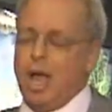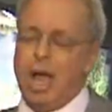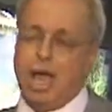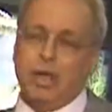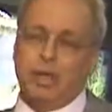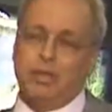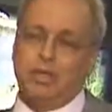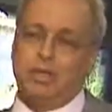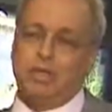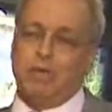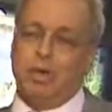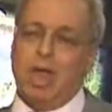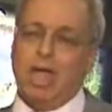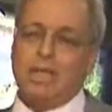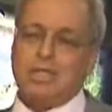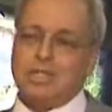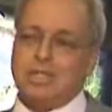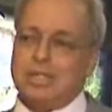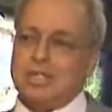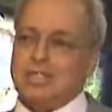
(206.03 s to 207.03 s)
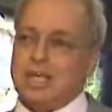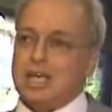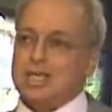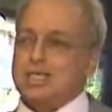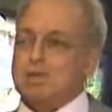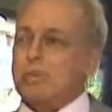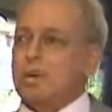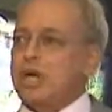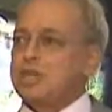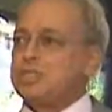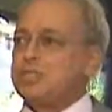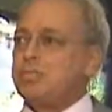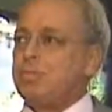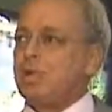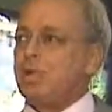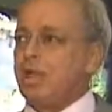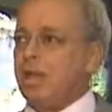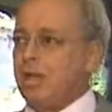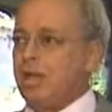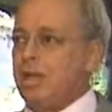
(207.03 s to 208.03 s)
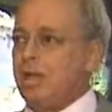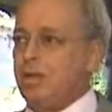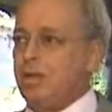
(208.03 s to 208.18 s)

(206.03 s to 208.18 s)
I only raise this as a possibility.